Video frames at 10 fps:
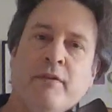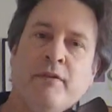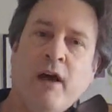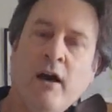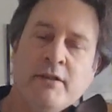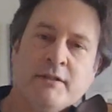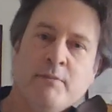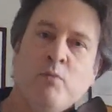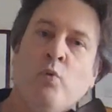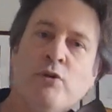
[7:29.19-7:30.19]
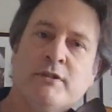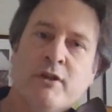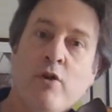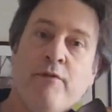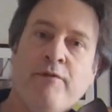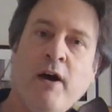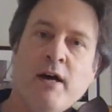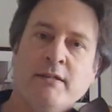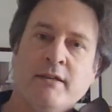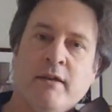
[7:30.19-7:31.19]
The huntsman wants to go
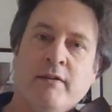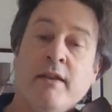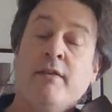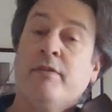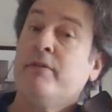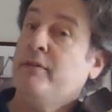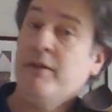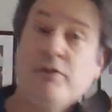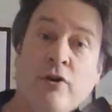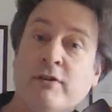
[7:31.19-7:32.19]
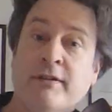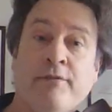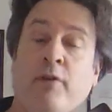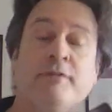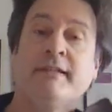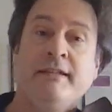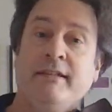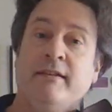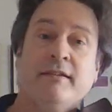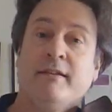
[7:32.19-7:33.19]
faster. The dogs have obviously
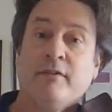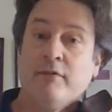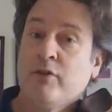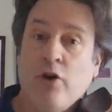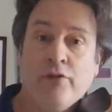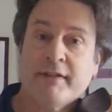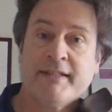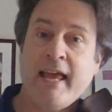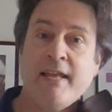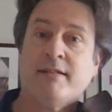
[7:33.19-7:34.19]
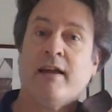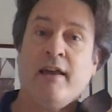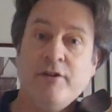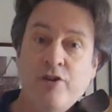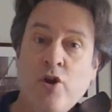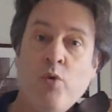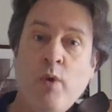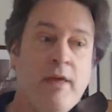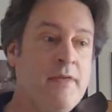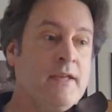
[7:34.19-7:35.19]
got the scent and know
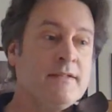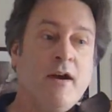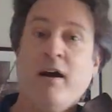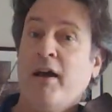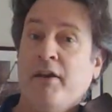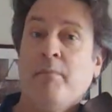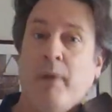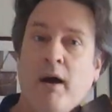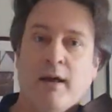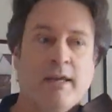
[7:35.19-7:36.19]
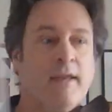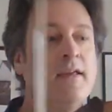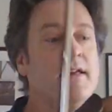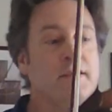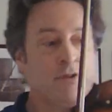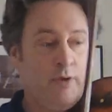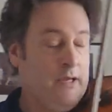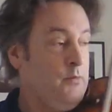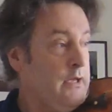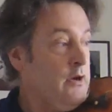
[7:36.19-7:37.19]
where things are and are barking. So
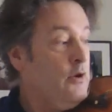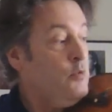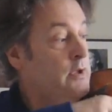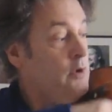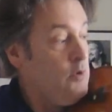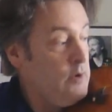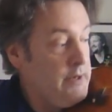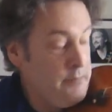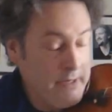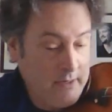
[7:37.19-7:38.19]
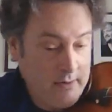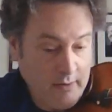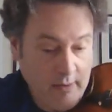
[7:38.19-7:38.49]
here we go a little bit.